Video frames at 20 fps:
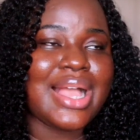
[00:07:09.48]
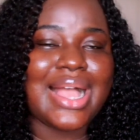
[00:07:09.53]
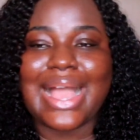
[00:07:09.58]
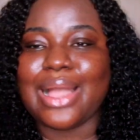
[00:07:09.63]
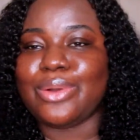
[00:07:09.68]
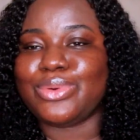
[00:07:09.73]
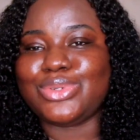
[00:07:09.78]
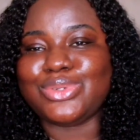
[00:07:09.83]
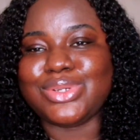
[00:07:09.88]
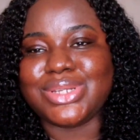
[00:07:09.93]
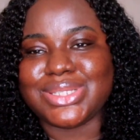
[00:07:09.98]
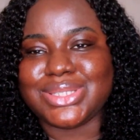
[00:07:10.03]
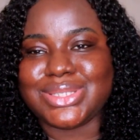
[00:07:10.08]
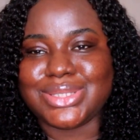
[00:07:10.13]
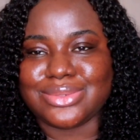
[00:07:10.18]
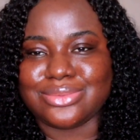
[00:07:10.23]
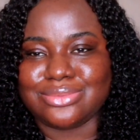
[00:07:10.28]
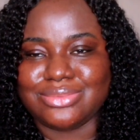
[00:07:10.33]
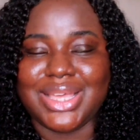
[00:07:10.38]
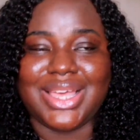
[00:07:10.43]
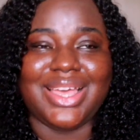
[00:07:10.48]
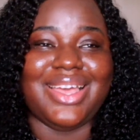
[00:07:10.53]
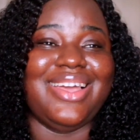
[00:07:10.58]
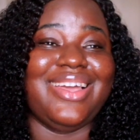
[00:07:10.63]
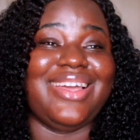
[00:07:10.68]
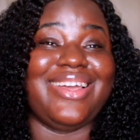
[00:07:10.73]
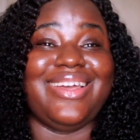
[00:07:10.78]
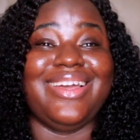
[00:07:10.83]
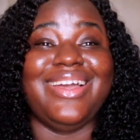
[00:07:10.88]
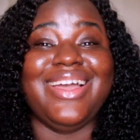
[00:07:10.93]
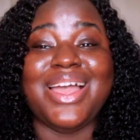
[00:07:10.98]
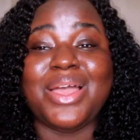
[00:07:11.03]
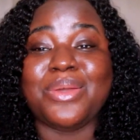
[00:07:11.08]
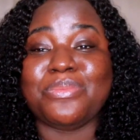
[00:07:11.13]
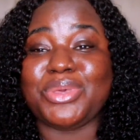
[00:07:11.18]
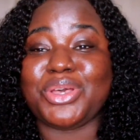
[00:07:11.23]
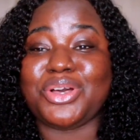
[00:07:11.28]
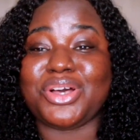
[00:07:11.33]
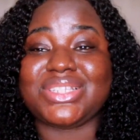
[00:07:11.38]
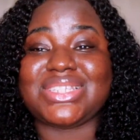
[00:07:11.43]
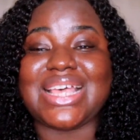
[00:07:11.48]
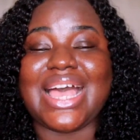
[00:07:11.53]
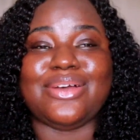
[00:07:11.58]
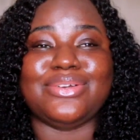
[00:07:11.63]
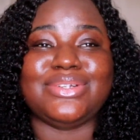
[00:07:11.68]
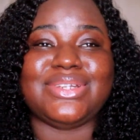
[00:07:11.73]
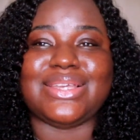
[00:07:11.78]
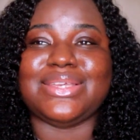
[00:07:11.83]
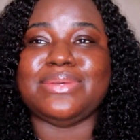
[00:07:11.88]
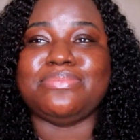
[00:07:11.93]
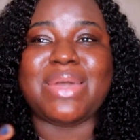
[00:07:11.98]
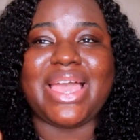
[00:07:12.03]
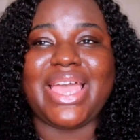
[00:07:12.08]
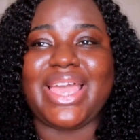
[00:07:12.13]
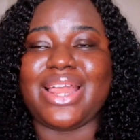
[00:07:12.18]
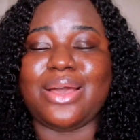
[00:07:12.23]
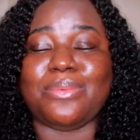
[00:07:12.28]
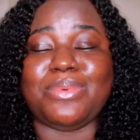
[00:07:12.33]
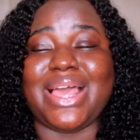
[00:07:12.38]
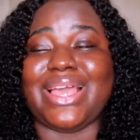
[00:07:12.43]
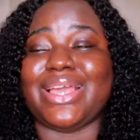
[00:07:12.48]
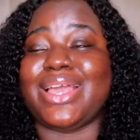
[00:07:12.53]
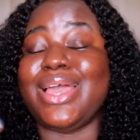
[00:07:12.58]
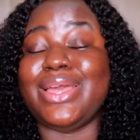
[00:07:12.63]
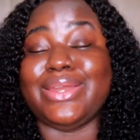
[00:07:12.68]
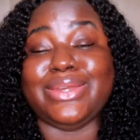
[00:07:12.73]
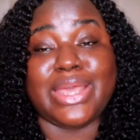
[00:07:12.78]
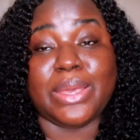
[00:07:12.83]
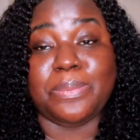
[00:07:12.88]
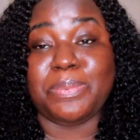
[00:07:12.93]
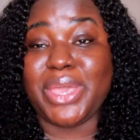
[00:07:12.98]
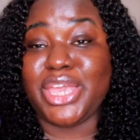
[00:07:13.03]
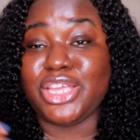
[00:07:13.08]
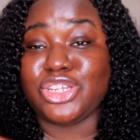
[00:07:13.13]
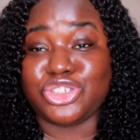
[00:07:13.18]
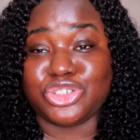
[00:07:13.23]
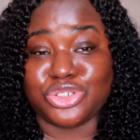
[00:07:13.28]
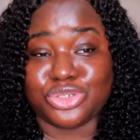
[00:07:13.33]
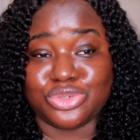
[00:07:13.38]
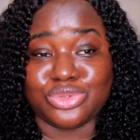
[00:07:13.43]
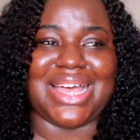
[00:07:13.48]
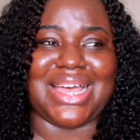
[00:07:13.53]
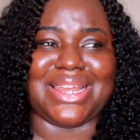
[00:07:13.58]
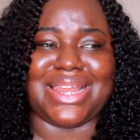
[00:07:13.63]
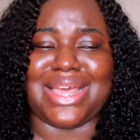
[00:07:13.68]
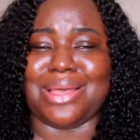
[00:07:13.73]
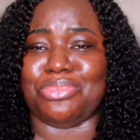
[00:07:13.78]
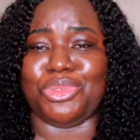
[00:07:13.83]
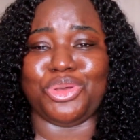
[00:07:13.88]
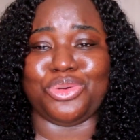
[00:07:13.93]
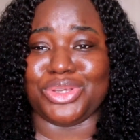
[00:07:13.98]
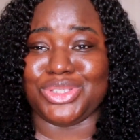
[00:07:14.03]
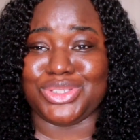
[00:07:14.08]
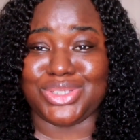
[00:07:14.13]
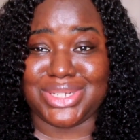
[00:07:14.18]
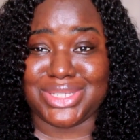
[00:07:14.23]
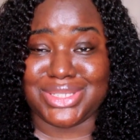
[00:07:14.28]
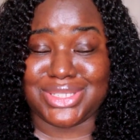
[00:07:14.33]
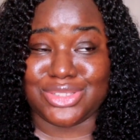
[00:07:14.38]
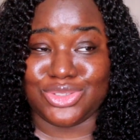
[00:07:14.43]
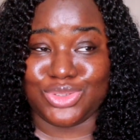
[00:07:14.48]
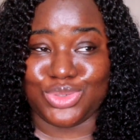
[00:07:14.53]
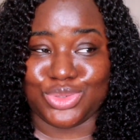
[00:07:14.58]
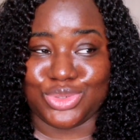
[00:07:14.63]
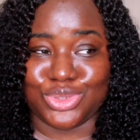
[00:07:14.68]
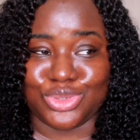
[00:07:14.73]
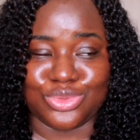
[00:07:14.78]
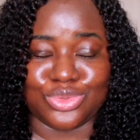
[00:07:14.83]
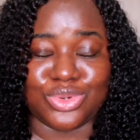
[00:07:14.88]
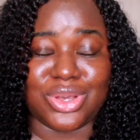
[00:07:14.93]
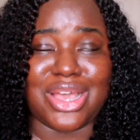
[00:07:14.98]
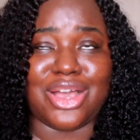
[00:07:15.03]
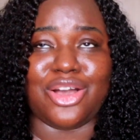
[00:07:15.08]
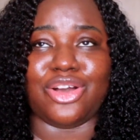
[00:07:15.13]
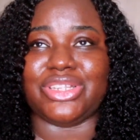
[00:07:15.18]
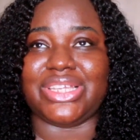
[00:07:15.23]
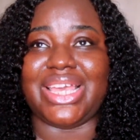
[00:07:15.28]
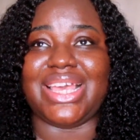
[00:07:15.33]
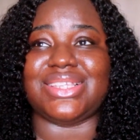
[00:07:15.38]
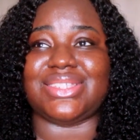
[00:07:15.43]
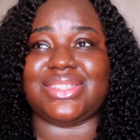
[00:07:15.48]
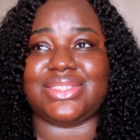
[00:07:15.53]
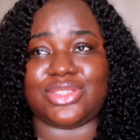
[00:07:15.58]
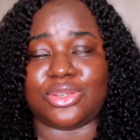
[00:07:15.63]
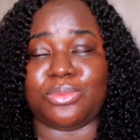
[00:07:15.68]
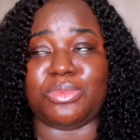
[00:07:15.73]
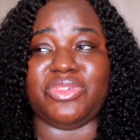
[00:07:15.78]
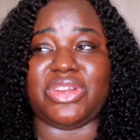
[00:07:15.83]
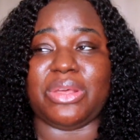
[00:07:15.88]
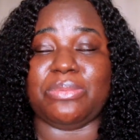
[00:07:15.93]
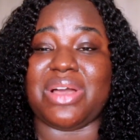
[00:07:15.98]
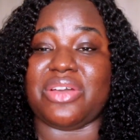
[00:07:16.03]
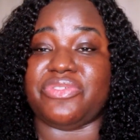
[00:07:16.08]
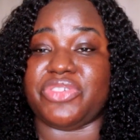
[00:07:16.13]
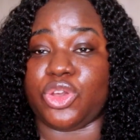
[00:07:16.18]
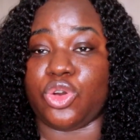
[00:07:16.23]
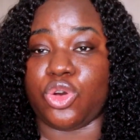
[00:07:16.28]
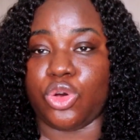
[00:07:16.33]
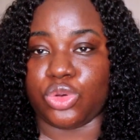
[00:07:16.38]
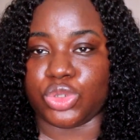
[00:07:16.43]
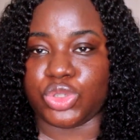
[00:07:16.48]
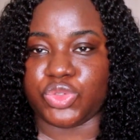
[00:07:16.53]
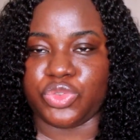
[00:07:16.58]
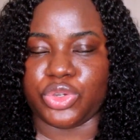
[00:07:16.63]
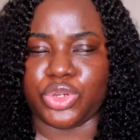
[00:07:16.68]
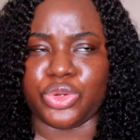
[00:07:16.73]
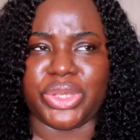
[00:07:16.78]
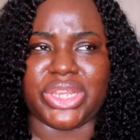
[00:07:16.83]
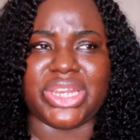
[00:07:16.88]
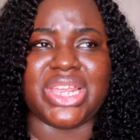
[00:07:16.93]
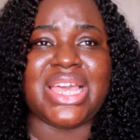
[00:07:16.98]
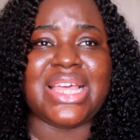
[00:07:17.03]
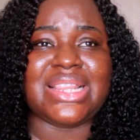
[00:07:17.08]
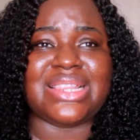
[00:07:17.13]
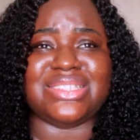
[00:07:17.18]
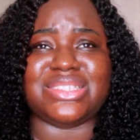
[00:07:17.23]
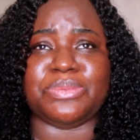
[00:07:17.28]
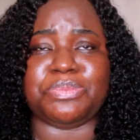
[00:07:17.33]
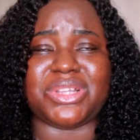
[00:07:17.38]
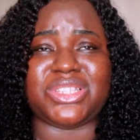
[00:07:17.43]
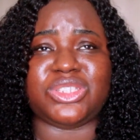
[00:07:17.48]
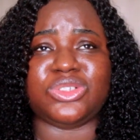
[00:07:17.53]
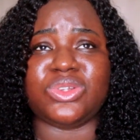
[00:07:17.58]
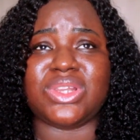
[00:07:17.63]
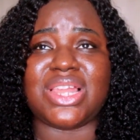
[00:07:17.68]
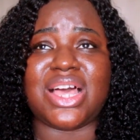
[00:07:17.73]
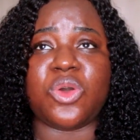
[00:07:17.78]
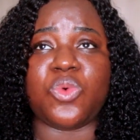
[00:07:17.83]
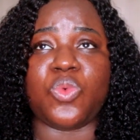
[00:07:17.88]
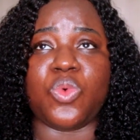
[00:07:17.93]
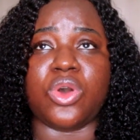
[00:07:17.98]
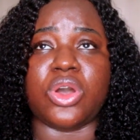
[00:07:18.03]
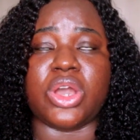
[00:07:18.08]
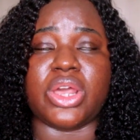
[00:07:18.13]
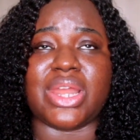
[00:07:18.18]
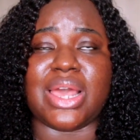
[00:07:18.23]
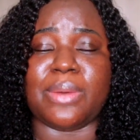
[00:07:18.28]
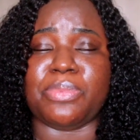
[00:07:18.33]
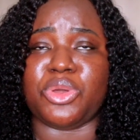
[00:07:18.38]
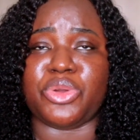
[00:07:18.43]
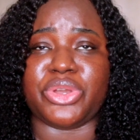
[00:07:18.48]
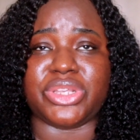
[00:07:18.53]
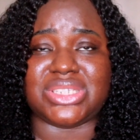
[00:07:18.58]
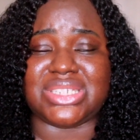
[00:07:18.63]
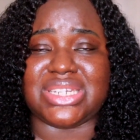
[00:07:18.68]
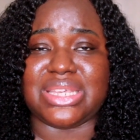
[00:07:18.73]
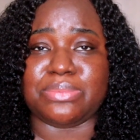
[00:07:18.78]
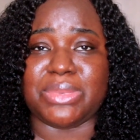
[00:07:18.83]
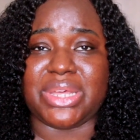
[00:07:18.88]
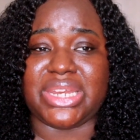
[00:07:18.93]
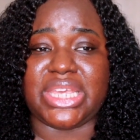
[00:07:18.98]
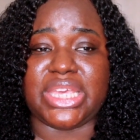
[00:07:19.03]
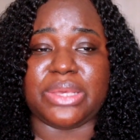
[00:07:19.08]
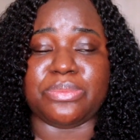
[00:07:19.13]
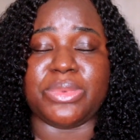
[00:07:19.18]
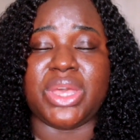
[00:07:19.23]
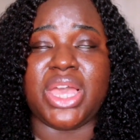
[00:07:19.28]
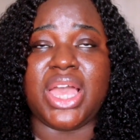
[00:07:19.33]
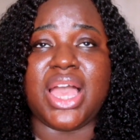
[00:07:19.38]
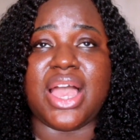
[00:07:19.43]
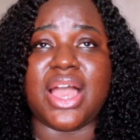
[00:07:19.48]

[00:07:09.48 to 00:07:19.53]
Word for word: I wouldn't listen because I, in my head, I'm like, they paid you and I'm not going to listen to you. Yes, some of them have a cult following. There's a particular one, I'm not going to name her name.